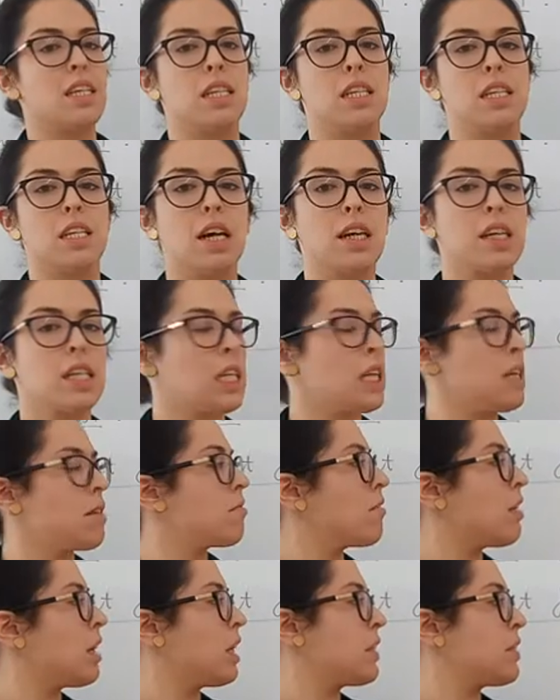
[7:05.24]

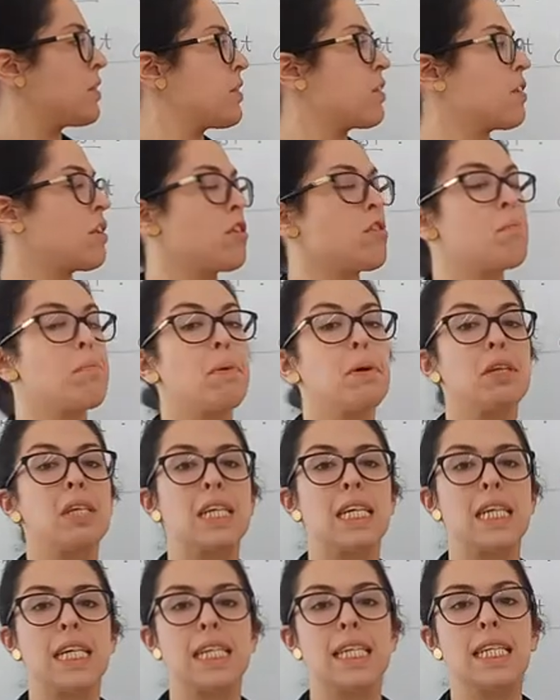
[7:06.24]
inductive and
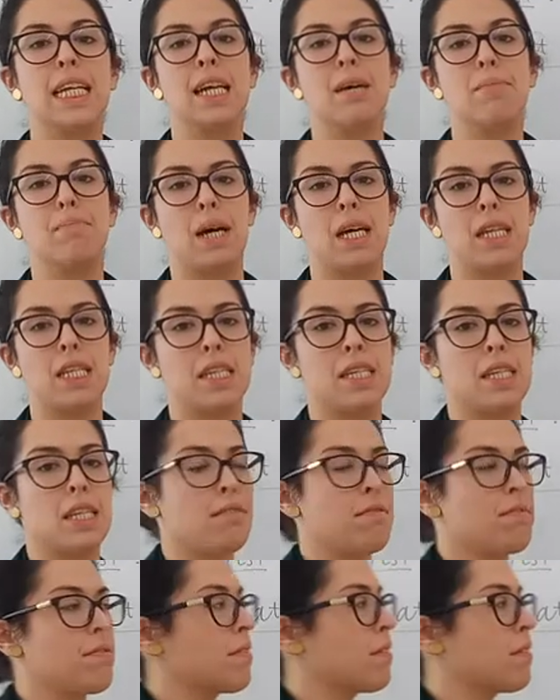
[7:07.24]
0.8 capacitive.